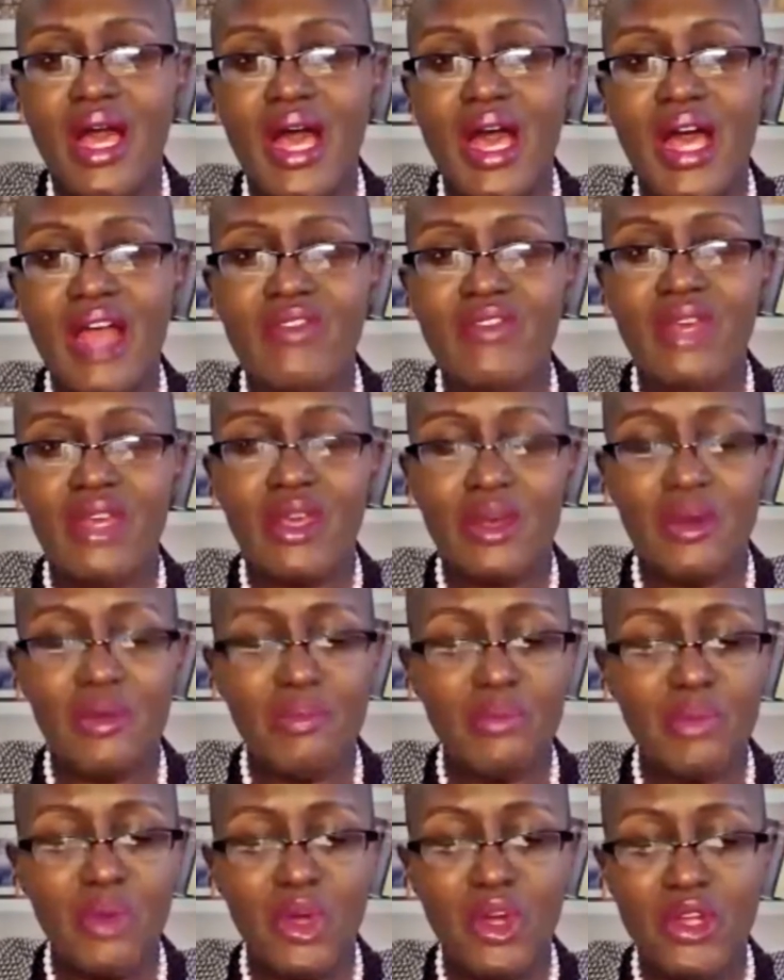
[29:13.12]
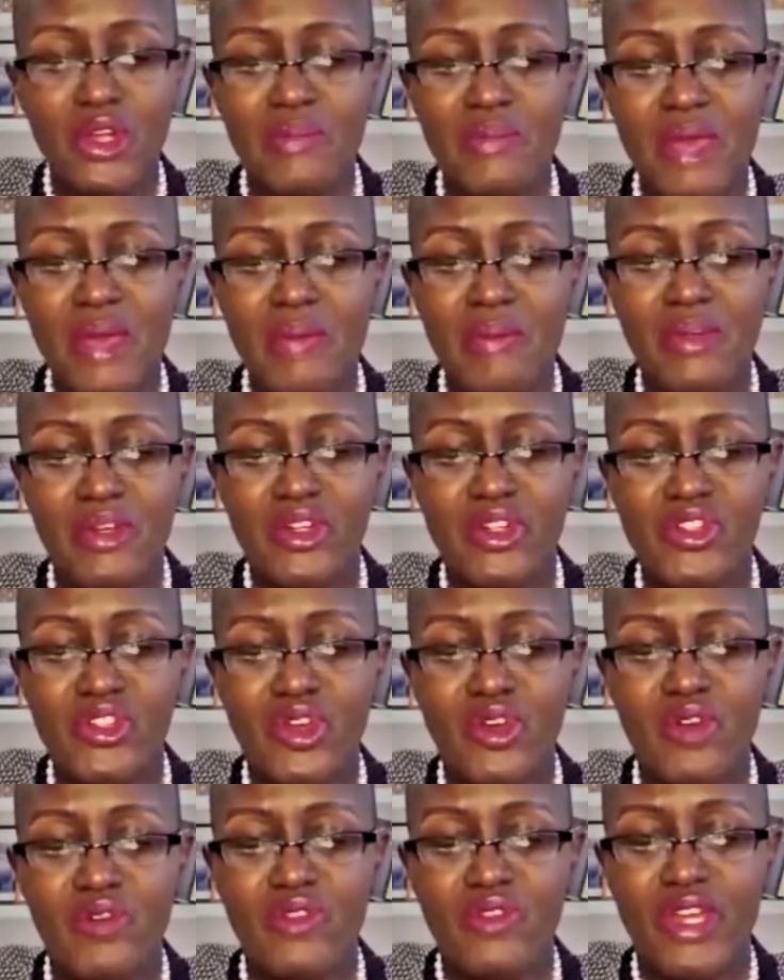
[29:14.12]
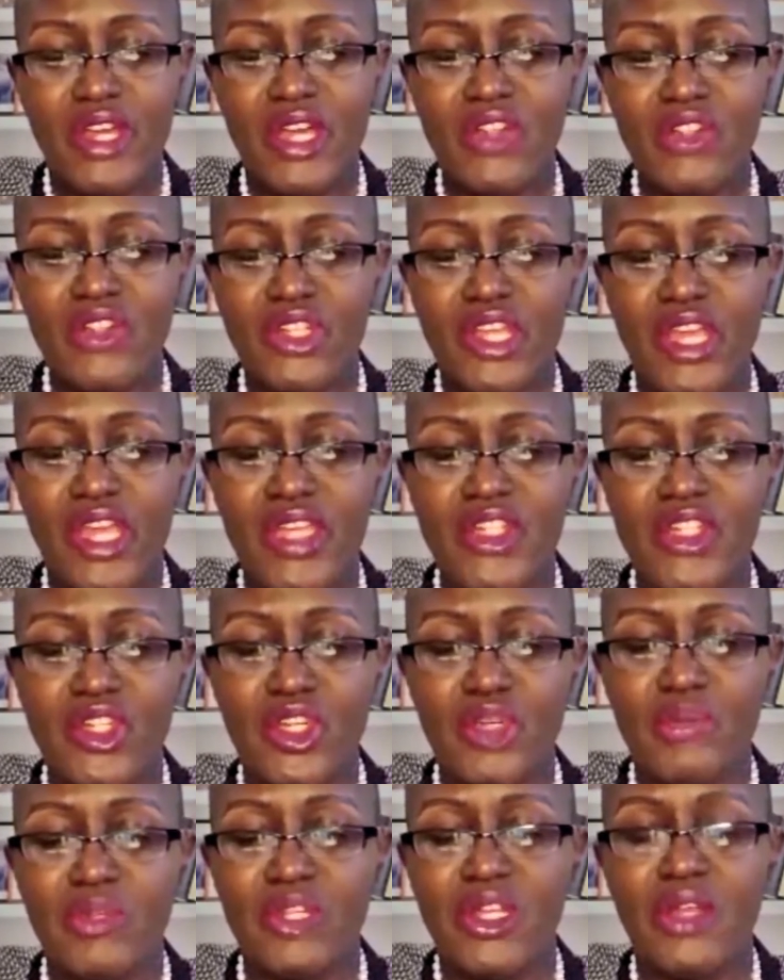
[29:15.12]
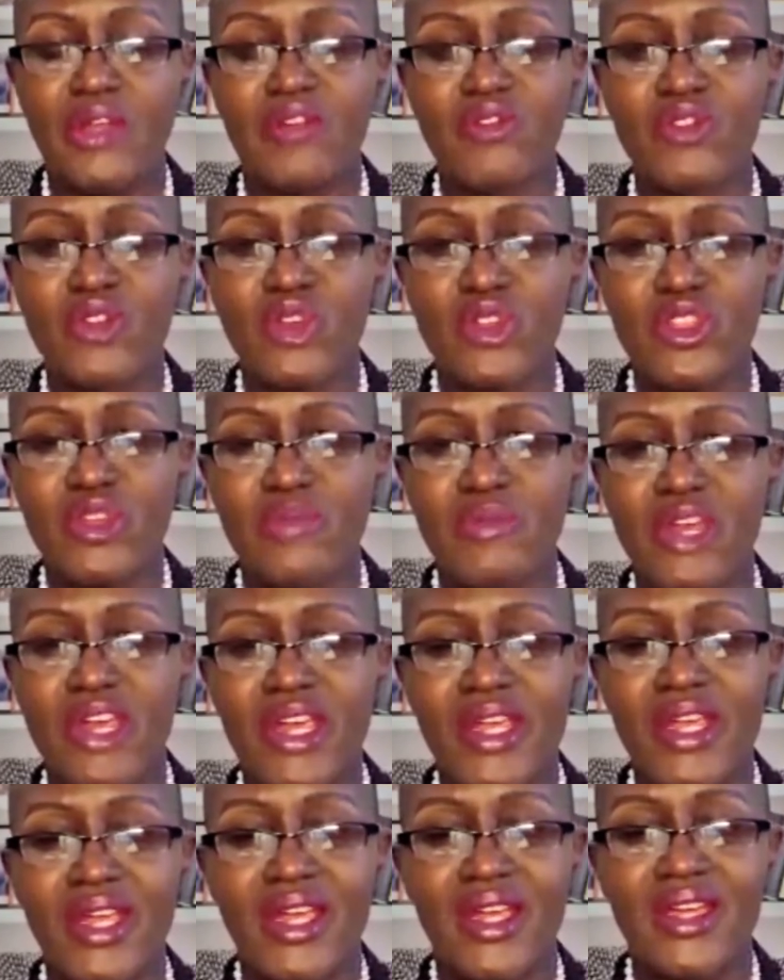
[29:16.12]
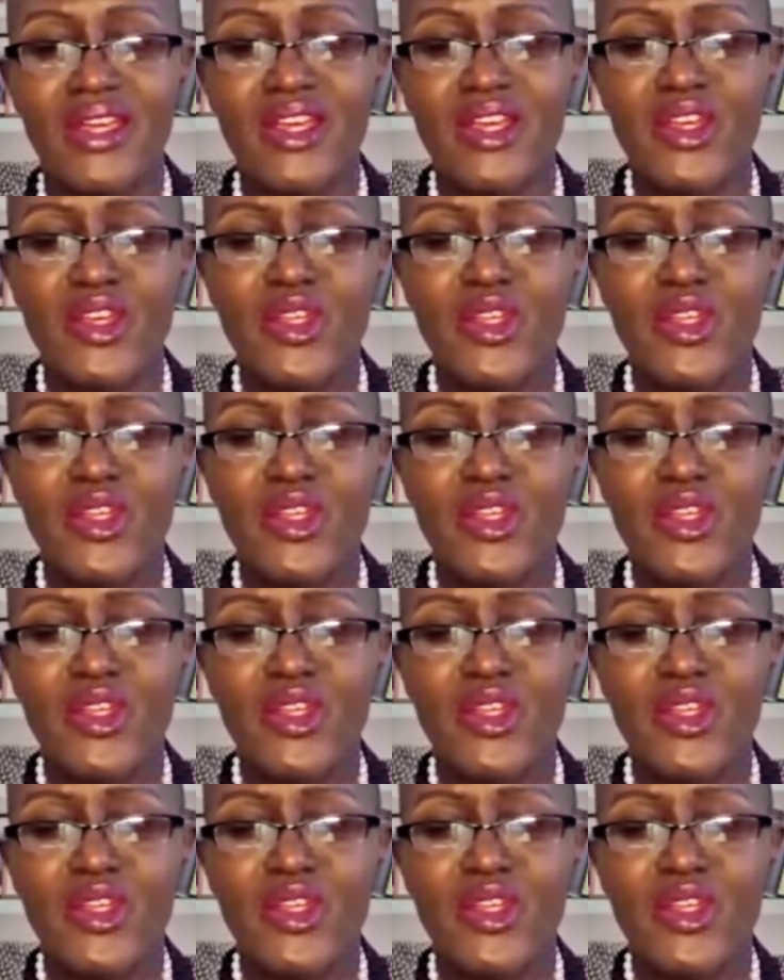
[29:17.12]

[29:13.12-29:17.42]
As a board members of the Kajo-Keji community of North America,